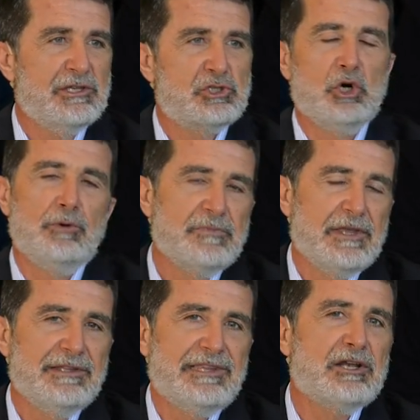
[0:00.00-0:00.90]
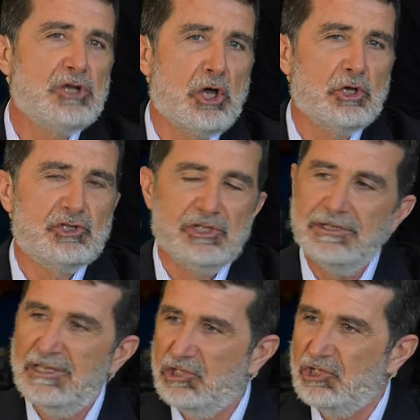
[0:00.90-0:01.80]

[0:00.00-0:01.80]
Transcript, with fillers: So technology in